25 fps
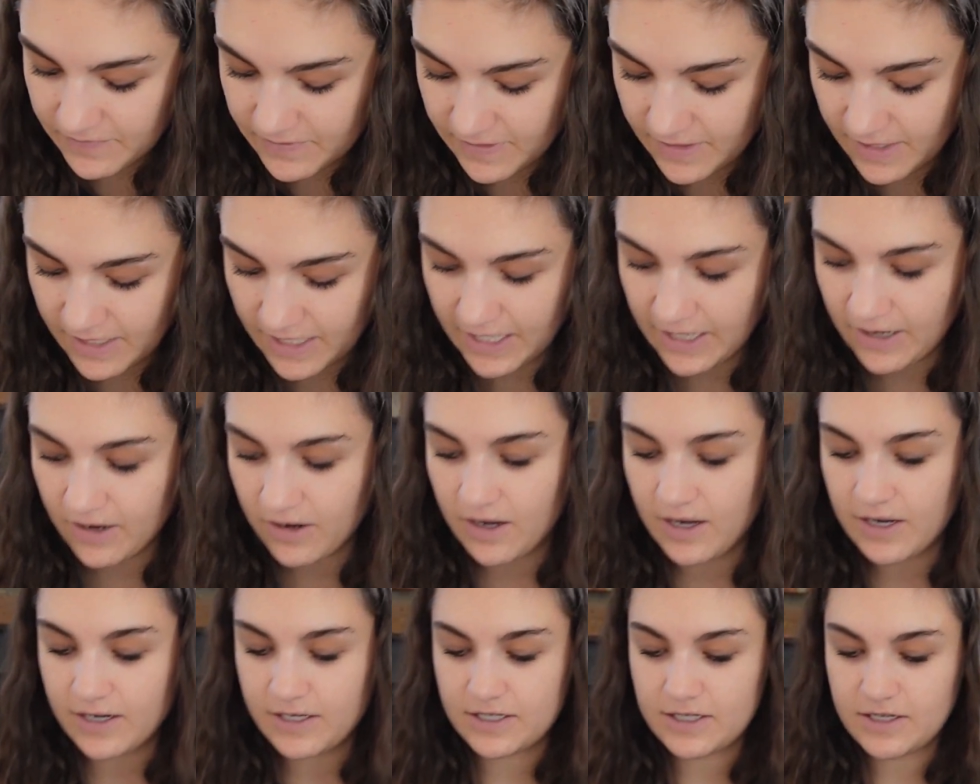that I
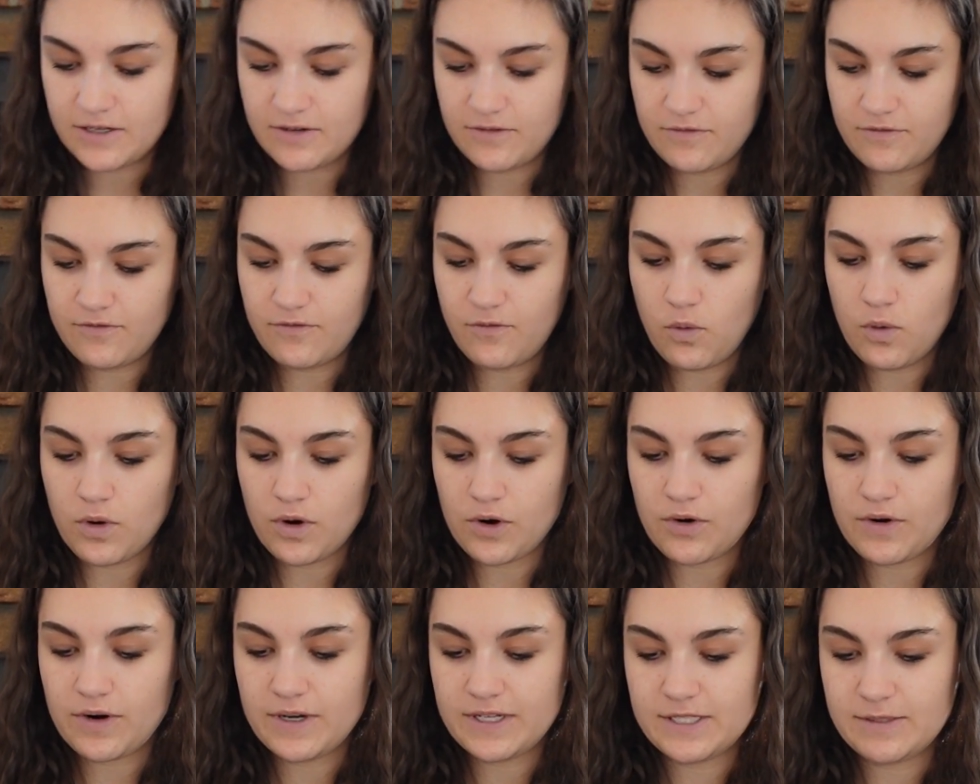got for
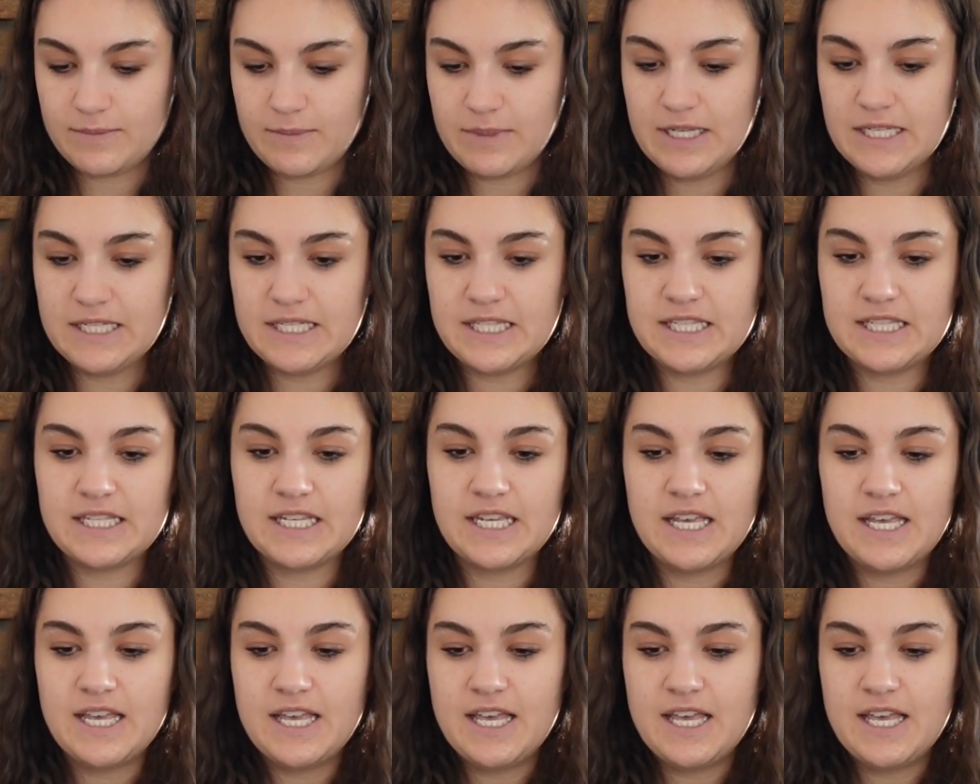Christmas